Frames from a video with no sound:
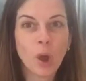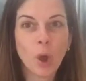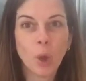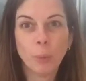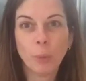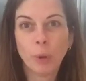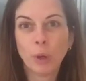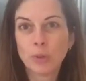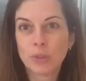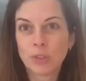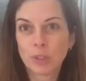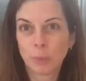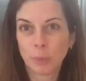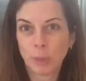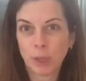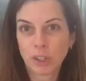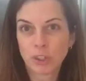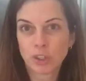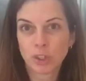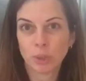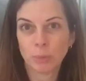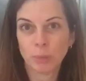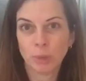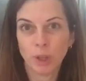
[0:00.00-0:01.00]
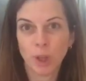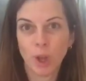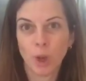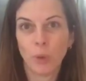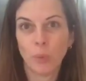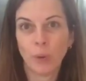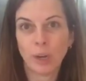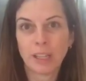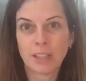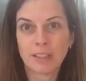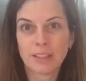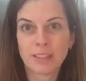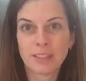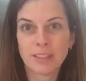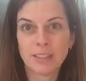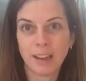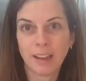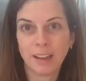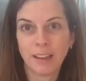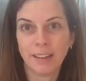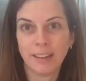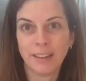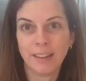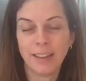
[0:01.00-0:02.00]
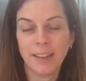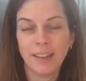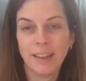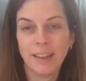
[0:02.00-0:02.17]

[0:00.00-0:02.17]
I'll post a picture below when it's done,